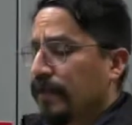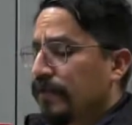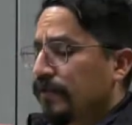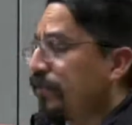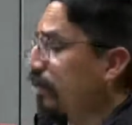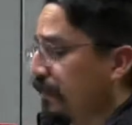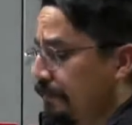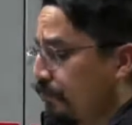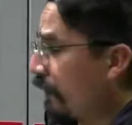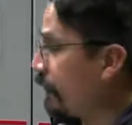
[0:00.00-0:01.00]
So
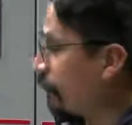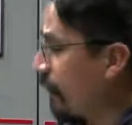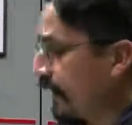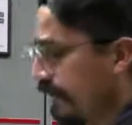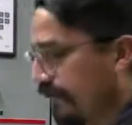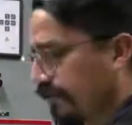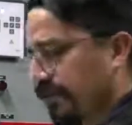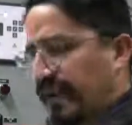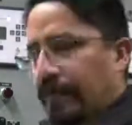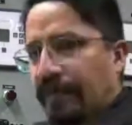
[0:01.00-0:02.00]
we tried to
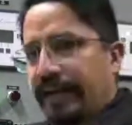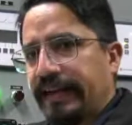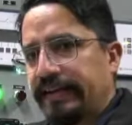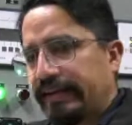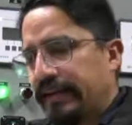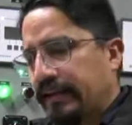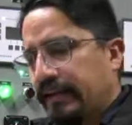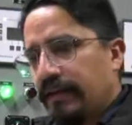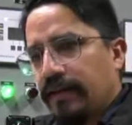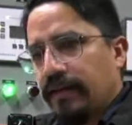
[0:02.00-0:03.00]
separate
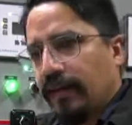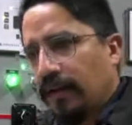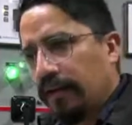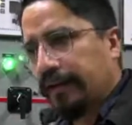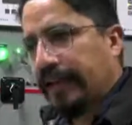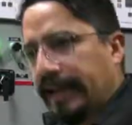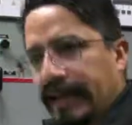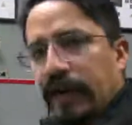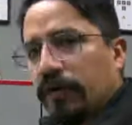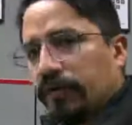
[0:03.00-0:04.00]
all the
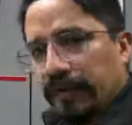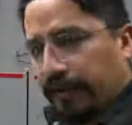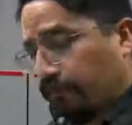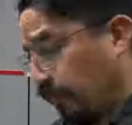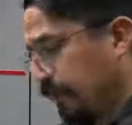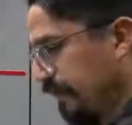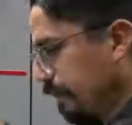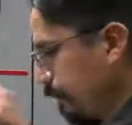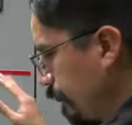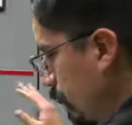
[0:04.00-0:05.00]
layout in groups.
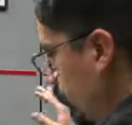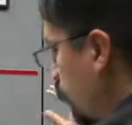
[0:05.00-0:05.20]
So